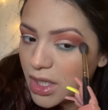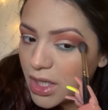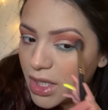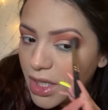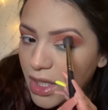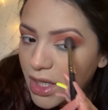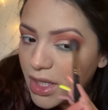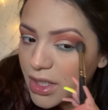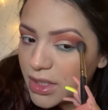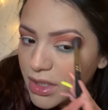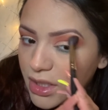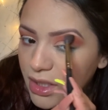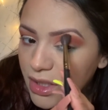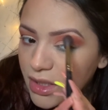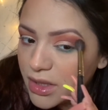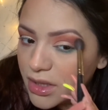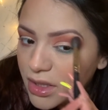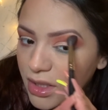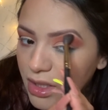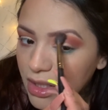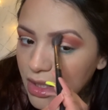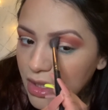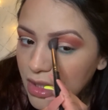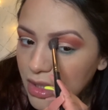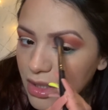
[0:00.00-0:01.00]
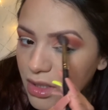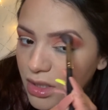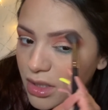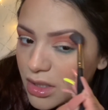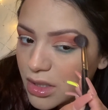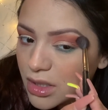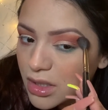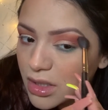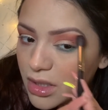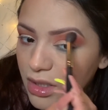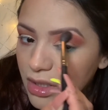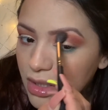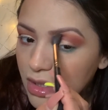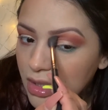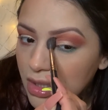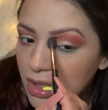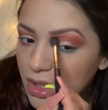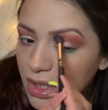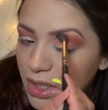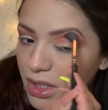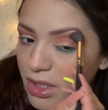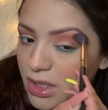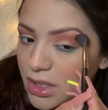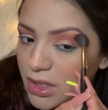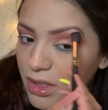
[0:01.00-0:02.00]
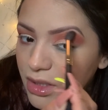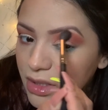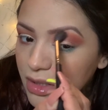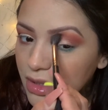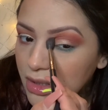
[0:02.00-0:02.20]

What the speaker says: anything like